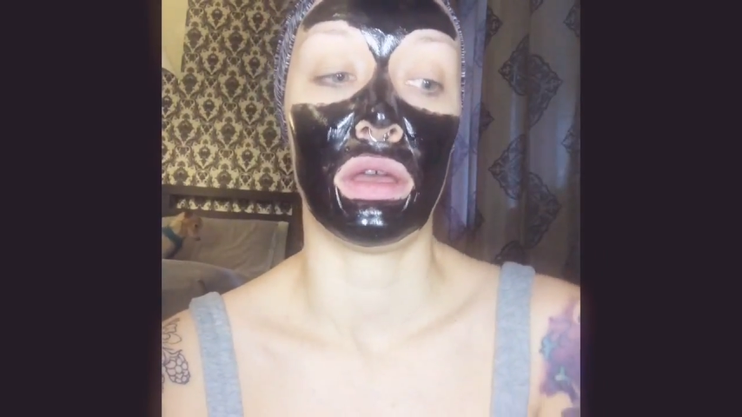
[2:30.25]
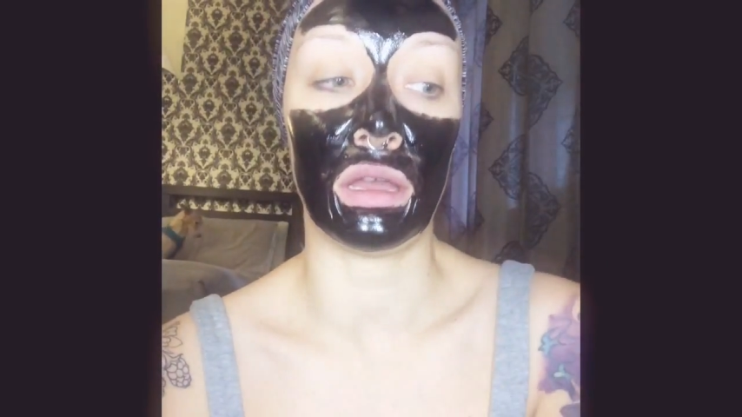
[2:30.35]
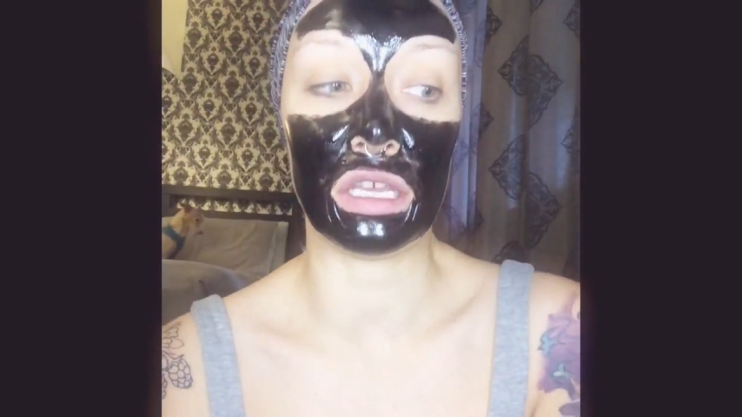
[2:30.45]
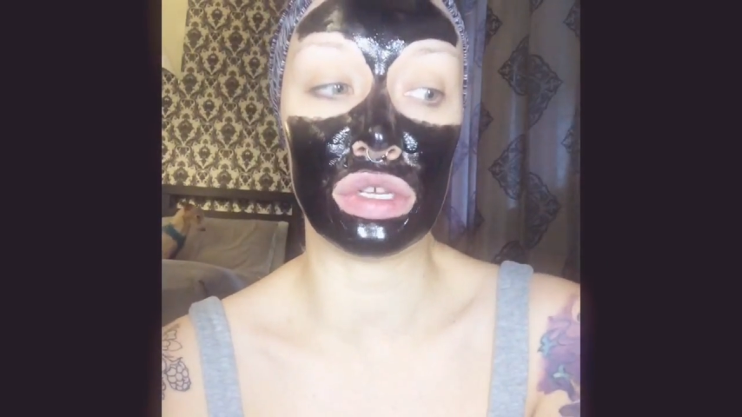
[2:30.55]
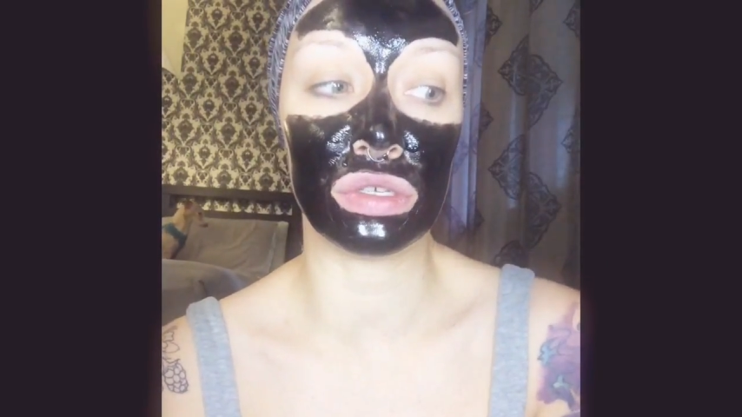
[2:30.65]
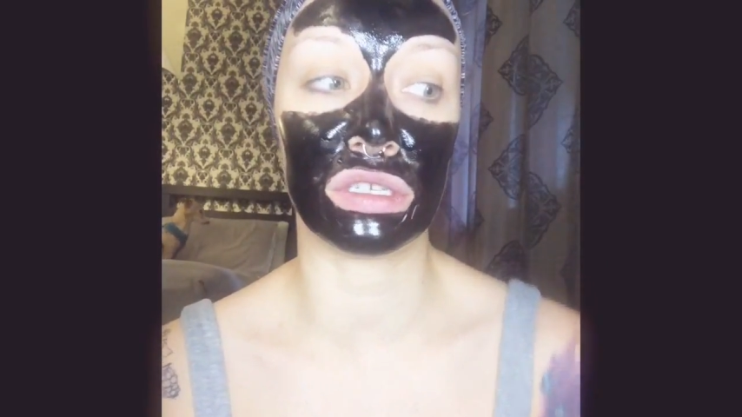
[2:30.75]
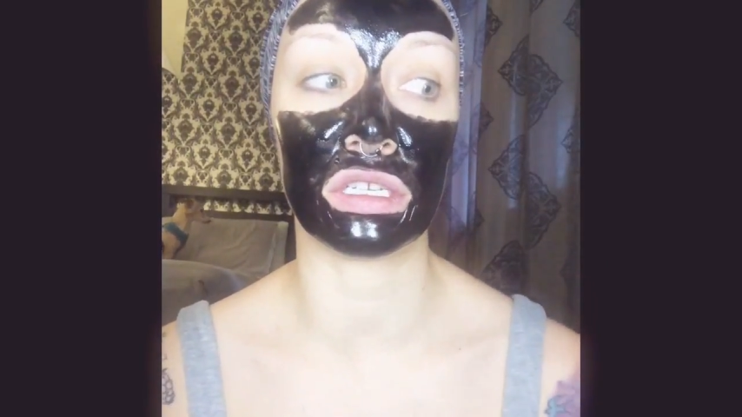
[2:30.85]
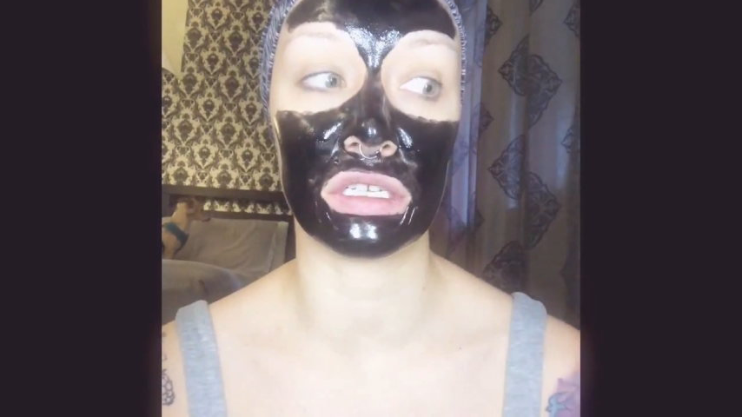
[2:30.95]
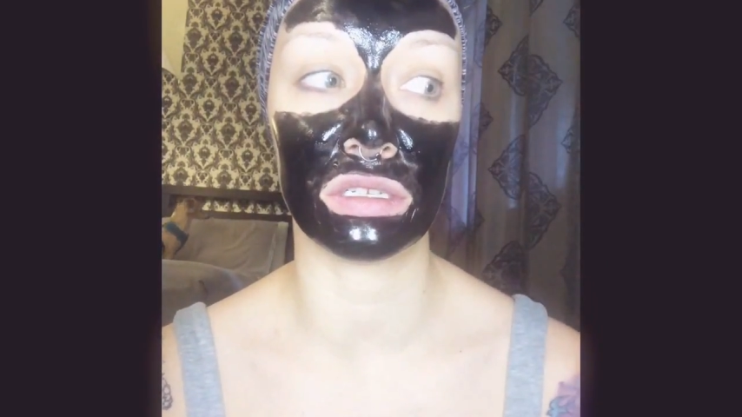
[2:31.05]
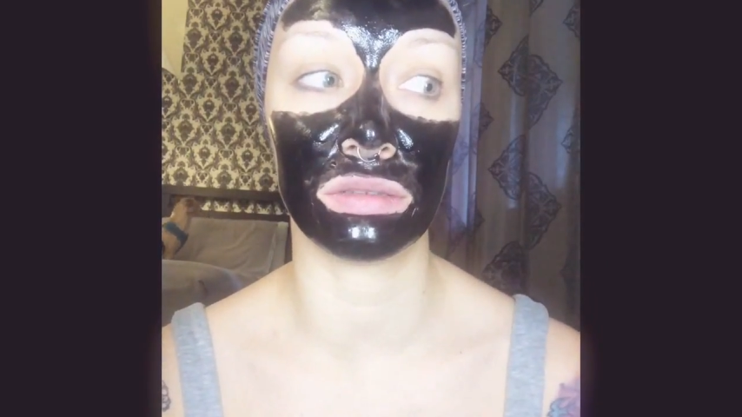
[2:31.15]
I
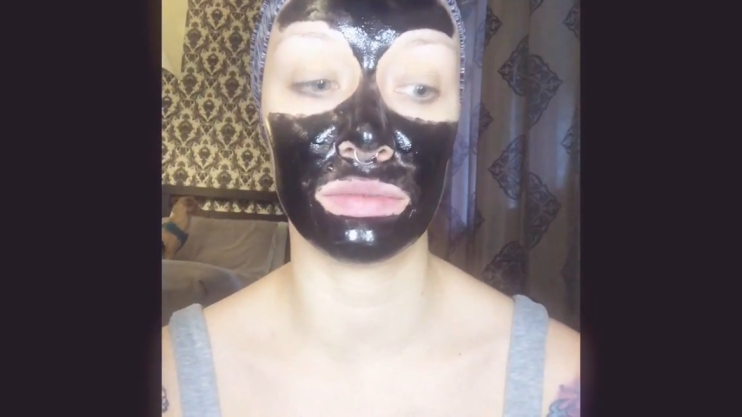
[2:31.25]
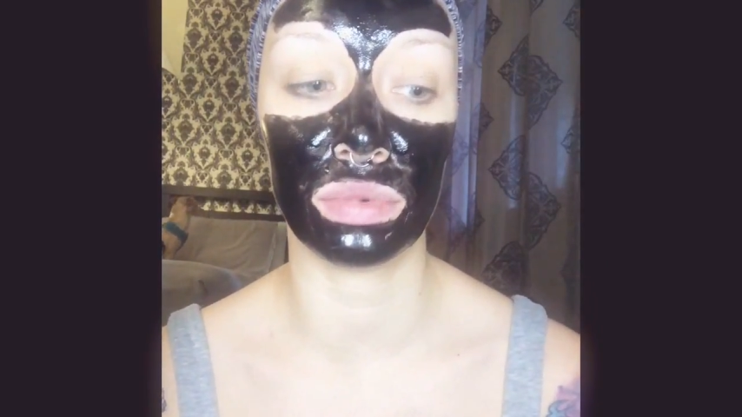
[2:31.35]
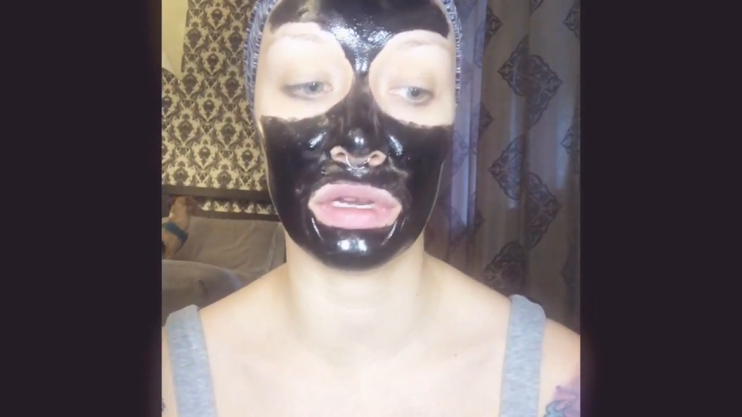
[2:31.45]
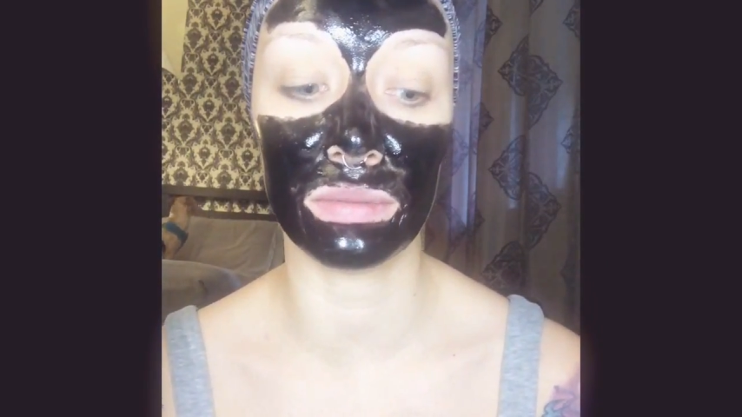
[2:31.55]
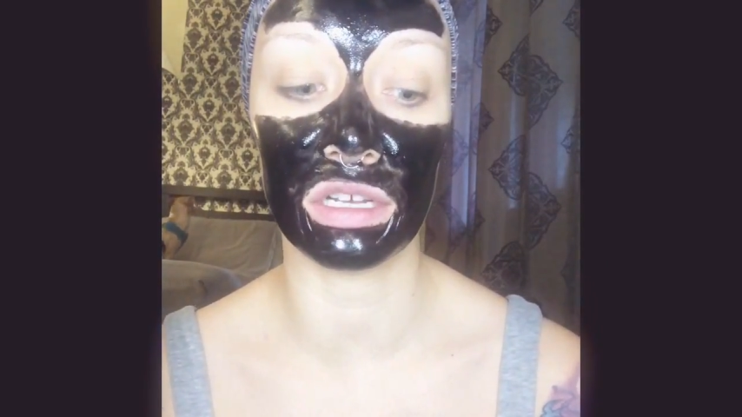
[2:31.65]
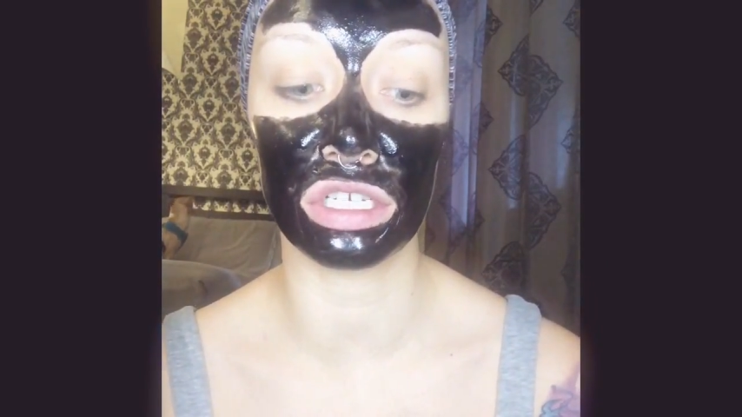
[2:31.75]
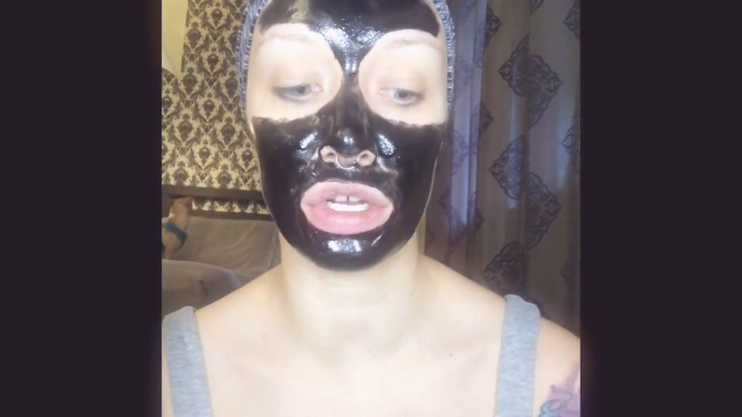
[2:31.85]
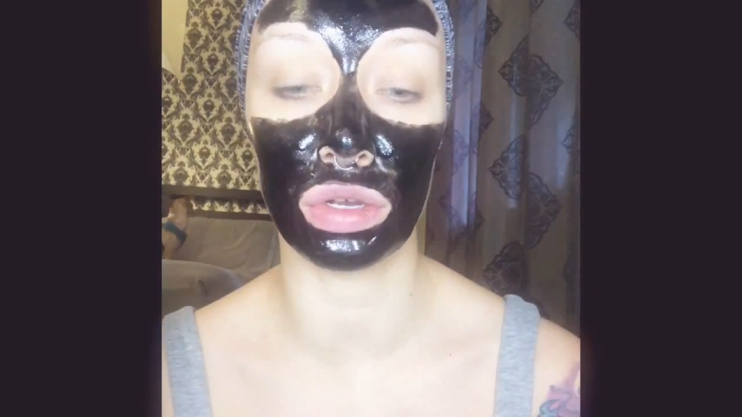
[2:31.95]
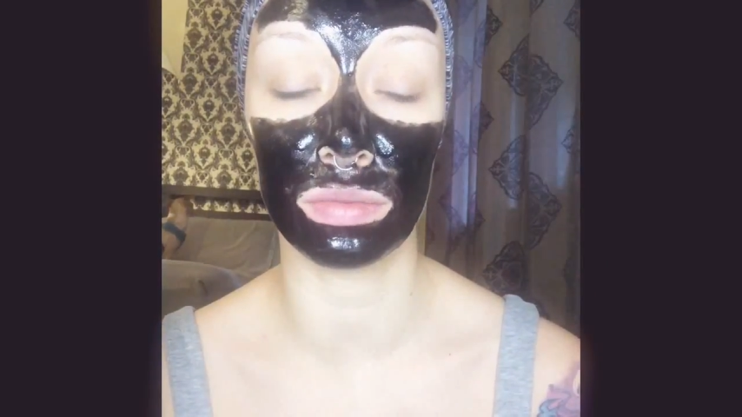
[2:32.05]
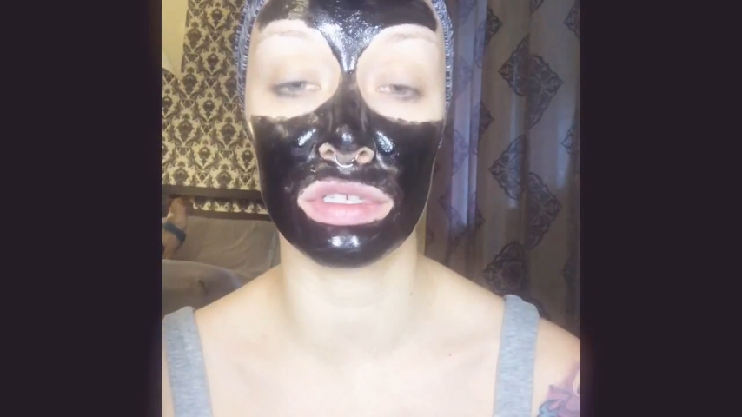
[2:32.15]
used pretty much
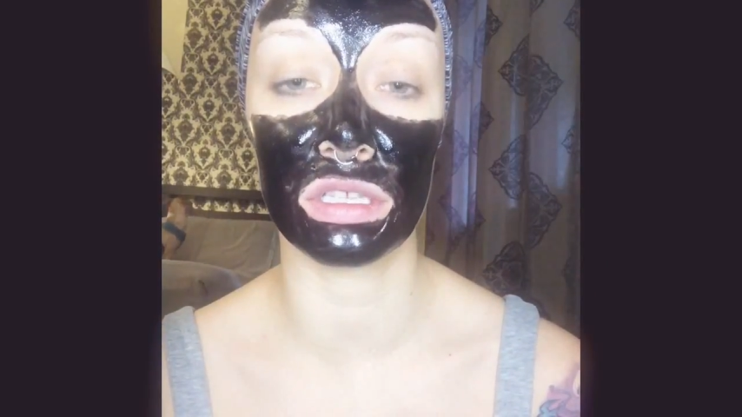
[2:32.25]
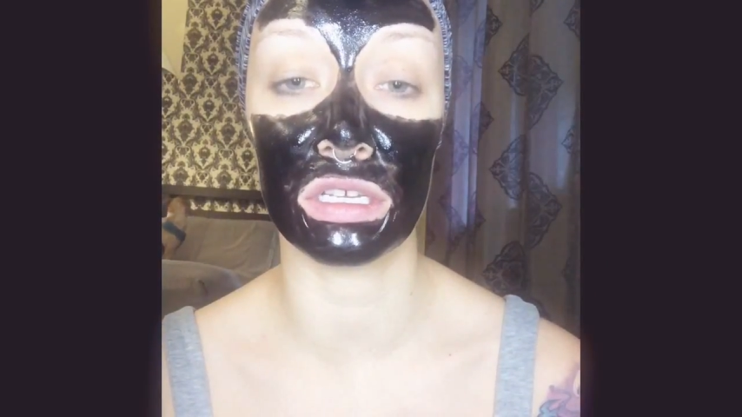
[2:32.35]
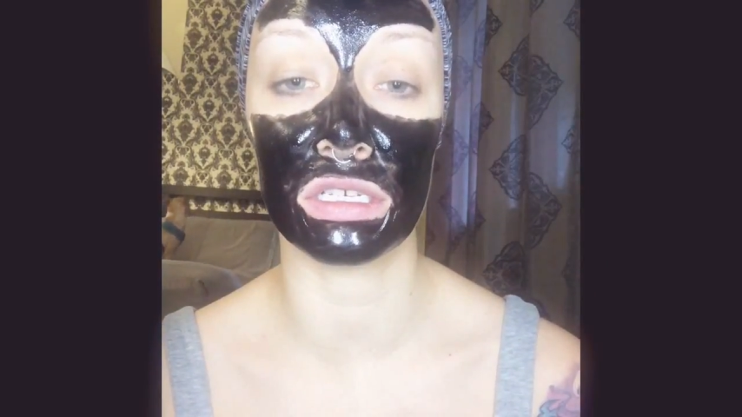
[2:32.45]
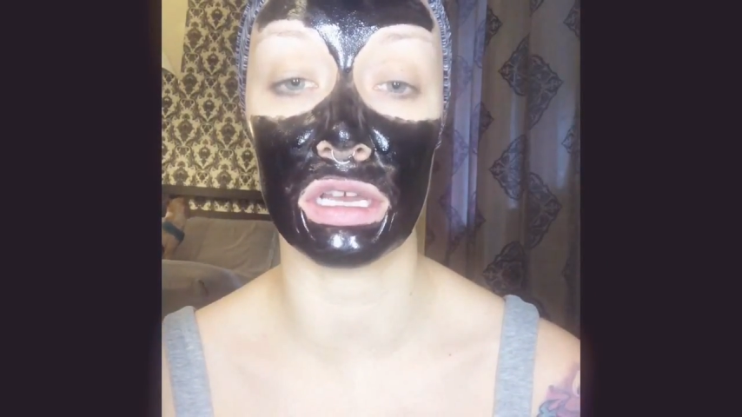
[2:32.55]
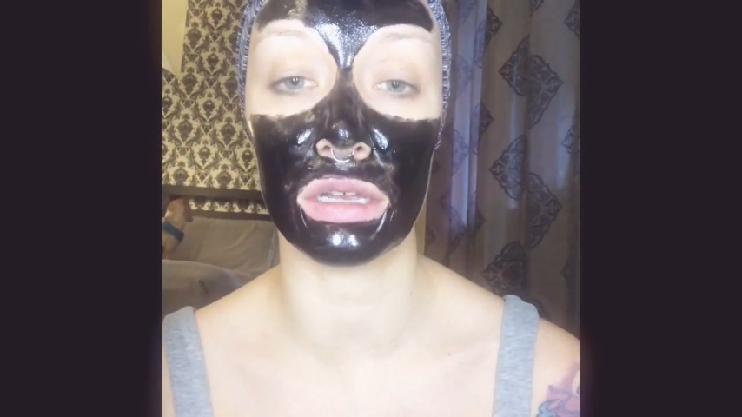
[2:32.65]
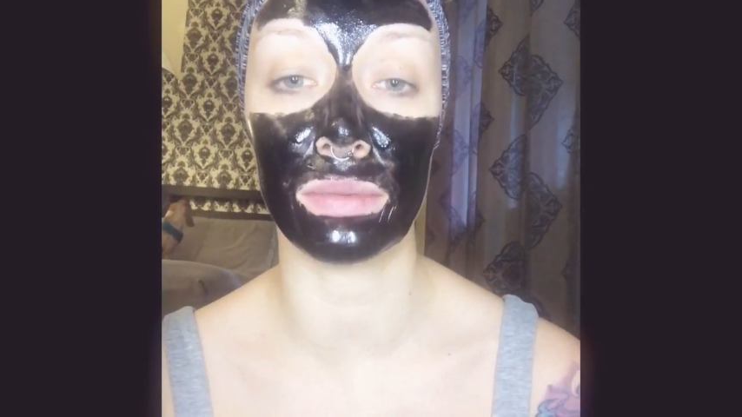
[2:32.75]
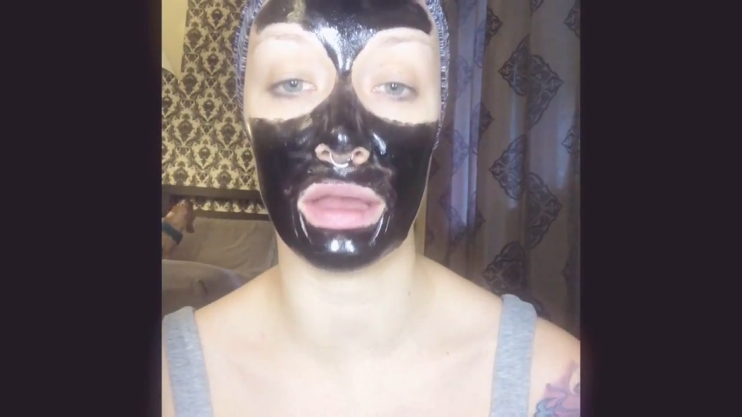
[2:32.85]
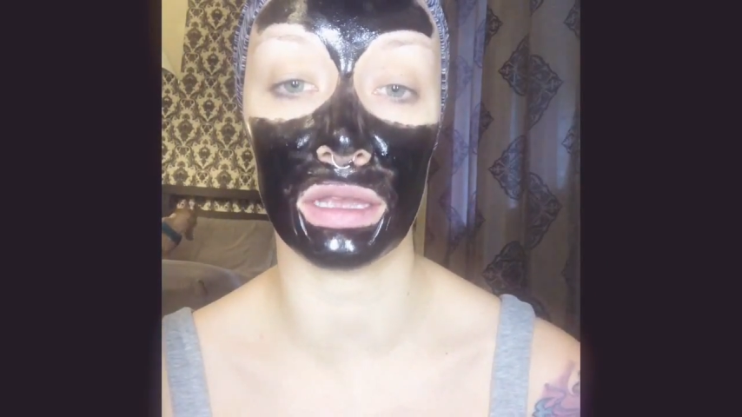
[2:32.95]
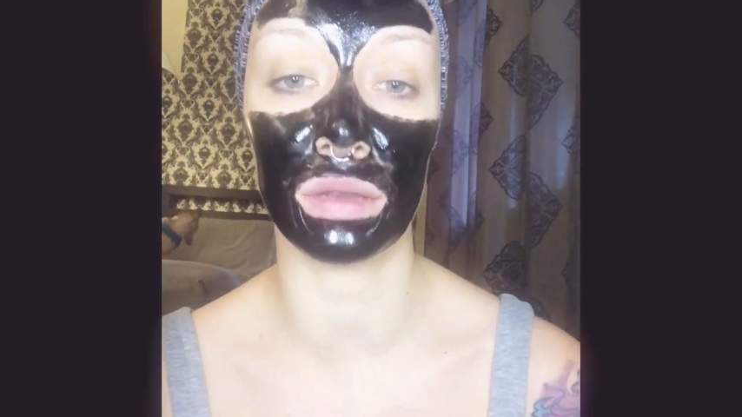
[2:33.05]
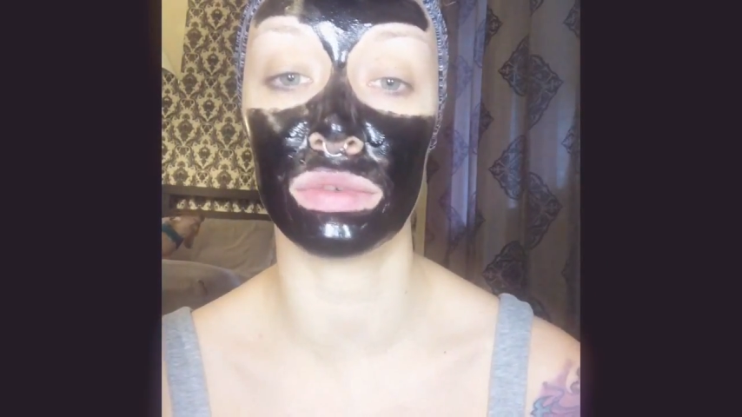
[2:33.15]
almost the entire packet,